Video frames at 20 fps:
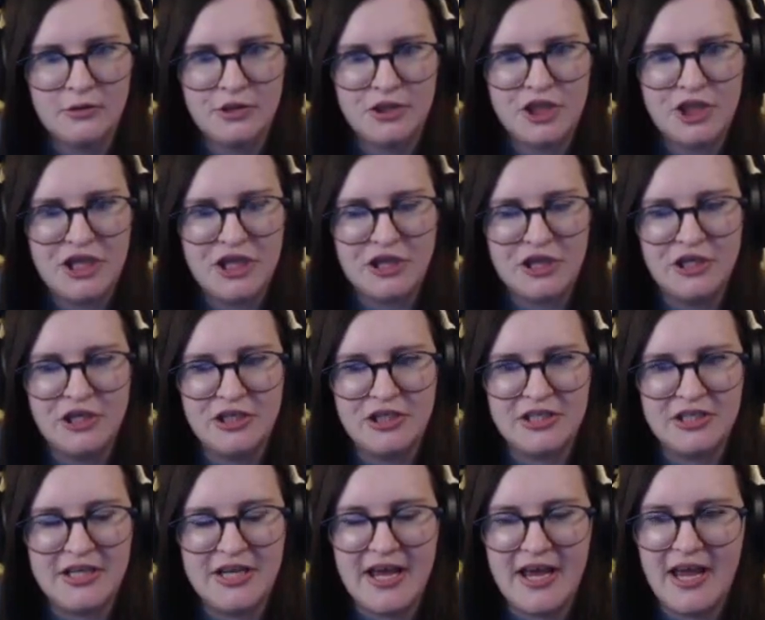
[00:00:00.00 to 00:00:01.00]

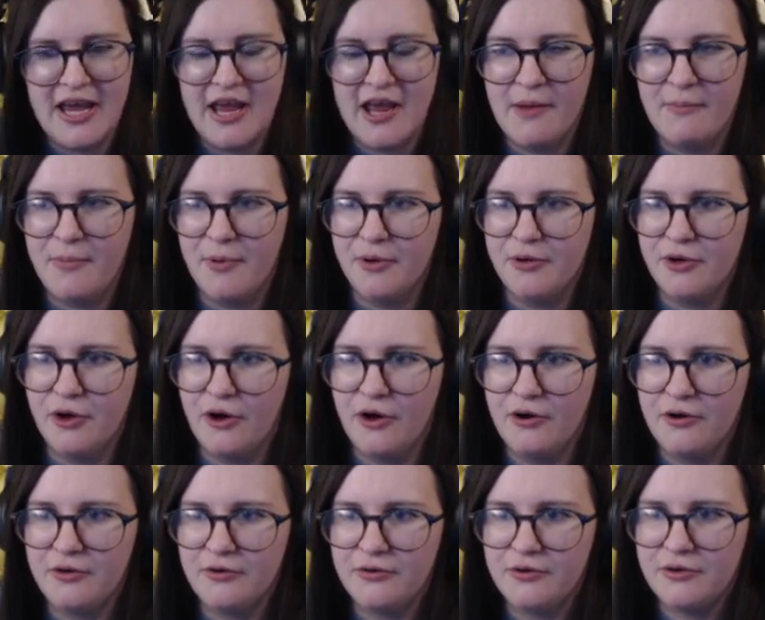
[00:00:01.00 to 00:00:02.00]
Chica's near, but not
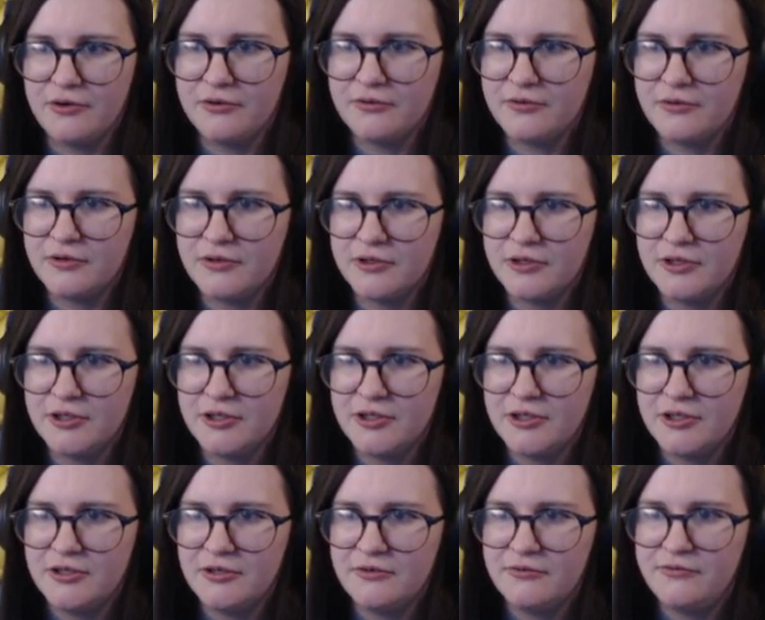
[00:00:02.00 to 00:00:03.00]

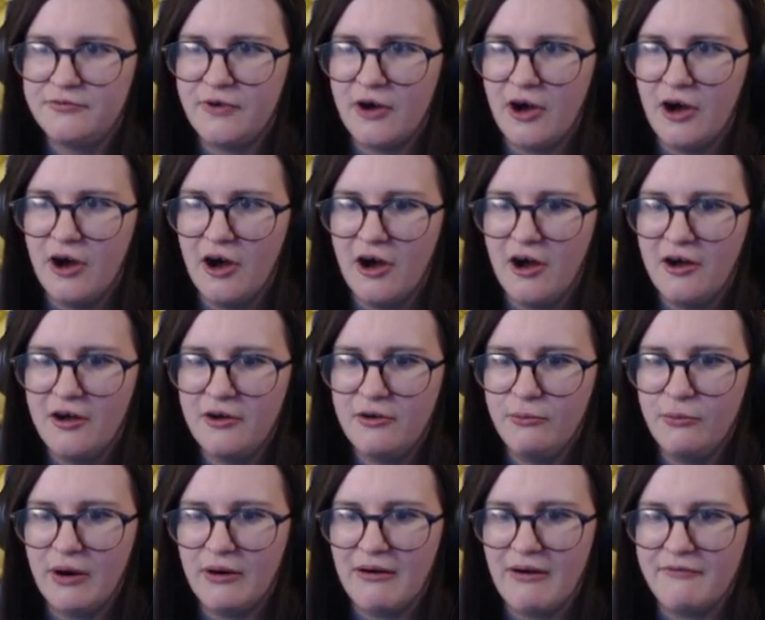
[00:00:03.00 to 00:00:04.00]
far,
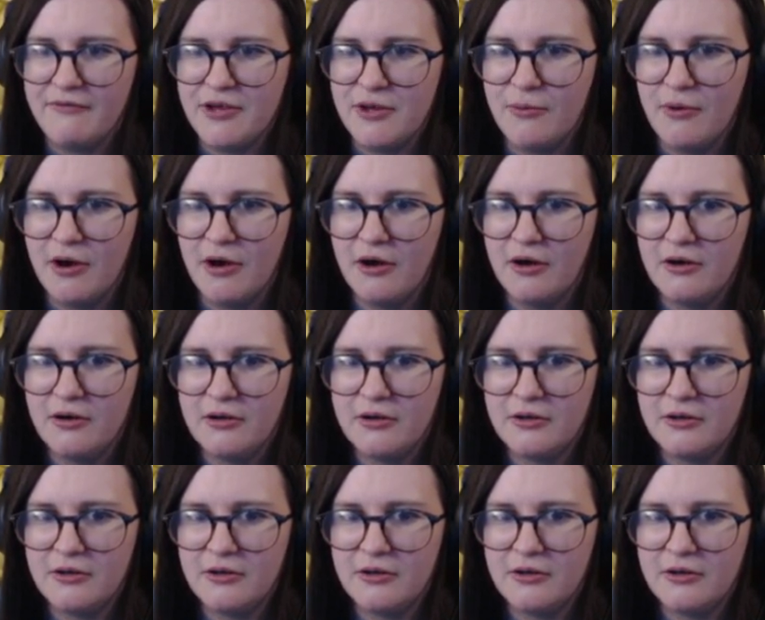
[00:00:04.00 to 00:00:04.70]
wherever you are.